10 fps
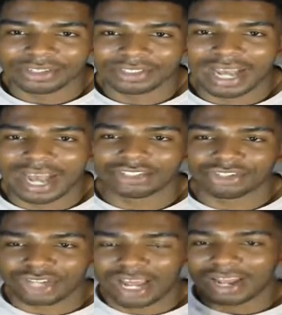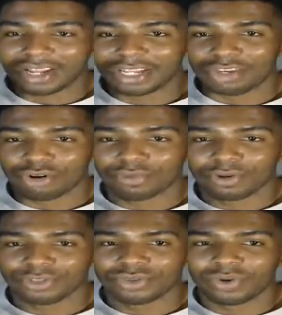guys that are kind of like
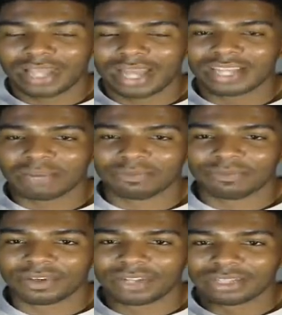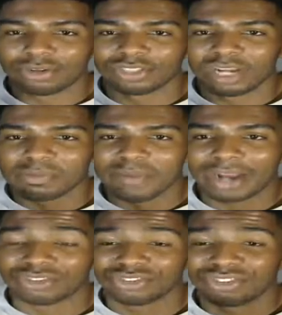universal in that type of field, like those type of
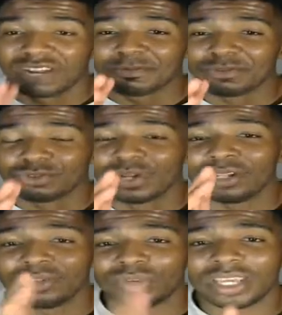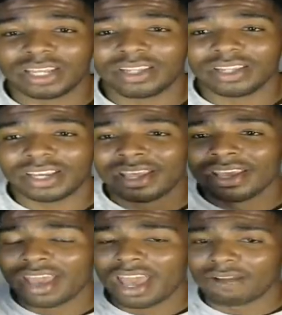backers. There's a difference between a Luke Kuechly
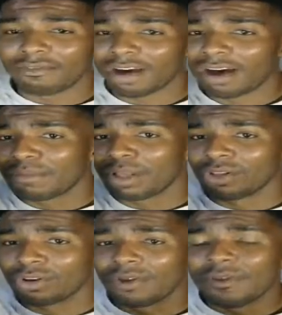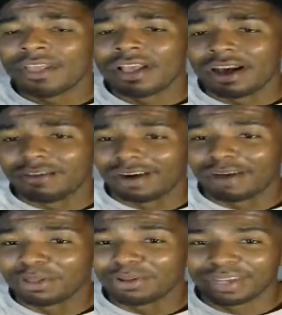and a Von Miller. A Von
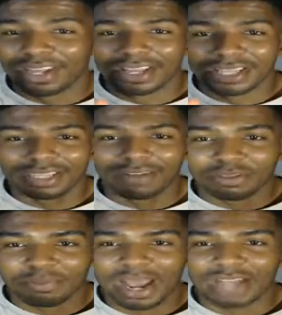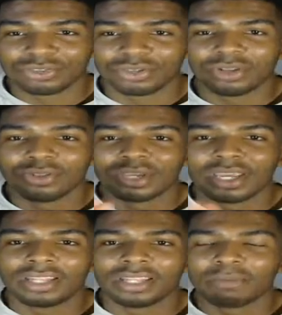Miller, again, gets after the passer. A Luke
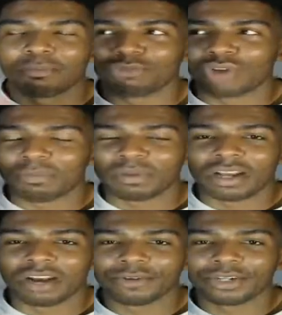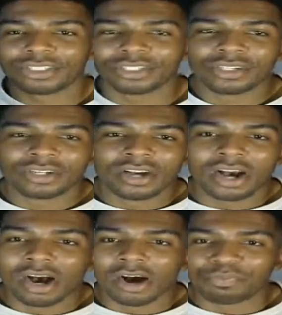Kuechly can drop in coverage.
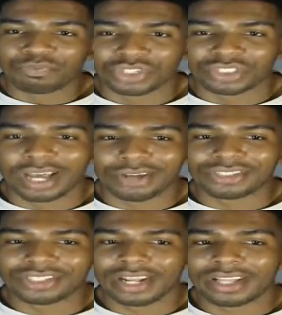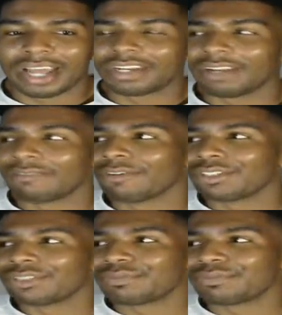Just understanding that difference.